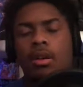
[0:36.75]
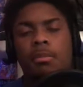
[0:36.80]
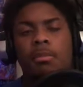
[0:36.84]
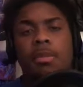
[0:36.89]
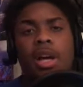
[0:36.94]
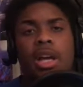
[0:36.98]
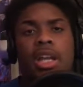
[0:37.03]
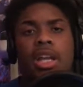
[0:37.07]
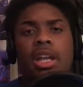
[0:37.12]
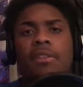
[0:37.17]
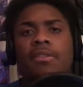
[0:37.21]

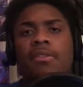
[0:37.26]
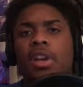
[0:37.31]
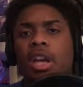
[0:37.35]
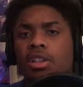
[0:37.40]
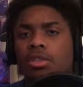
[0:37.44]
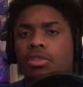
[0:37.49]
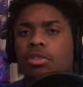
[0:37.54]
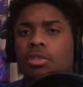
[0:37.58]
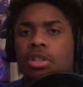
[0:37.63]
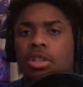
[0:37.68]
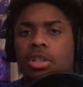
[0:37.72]
But if you guys
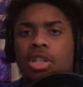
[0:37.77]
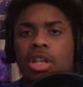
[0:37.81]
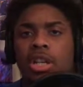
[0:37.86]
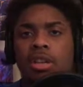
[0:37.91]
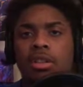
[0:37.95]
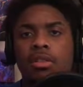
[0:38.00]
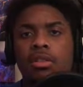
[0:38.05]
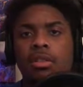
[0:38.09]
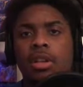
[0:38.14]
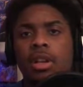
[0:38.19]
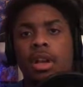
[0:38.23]
are new to the
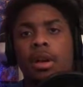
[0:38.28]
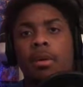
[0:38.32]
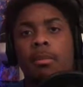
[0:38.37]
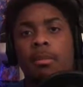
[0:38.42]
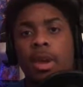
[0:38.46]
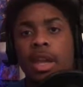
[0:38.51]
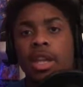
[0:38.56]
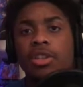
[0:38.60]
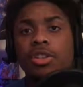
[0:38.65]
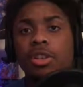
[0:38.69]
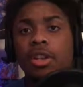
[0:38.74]
channel,
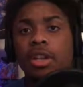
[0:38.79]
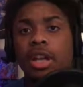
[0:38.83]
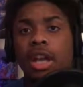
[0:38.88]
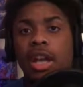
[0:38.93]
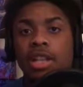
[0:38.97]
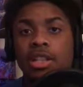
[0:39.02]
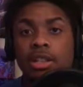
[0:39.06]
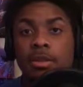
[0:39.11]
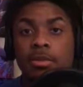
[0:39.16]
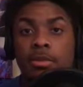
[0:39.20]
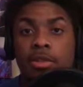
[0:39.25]
make sure you
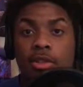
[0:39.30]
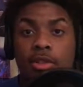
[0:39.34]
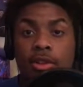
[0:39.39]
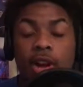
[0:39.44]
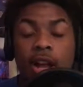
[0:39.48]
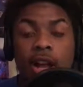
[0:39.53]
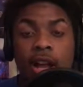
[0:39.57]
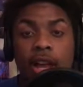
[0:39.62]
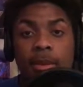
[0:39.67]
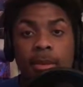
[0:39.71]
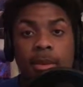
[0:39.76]
guys
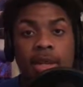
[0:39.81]
subscribe,